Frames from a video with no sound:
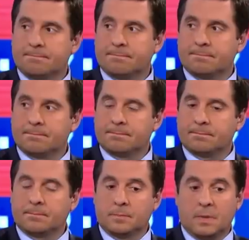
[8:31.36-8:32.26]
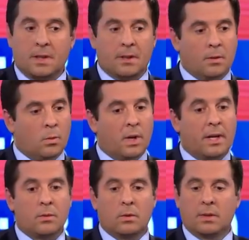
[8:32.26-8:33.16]
together?
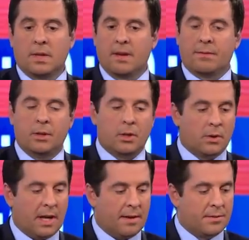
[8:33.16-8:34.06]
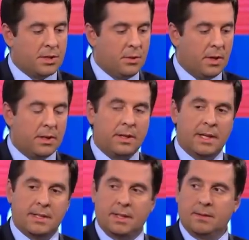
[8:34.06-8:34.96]
If you don't think it's the right thing to do. You don't have
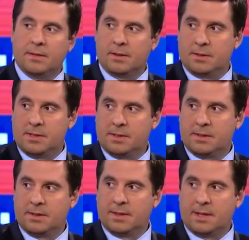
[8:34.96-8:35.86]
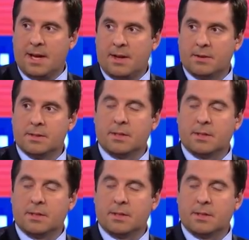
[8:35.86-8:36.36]
218 votes in the House.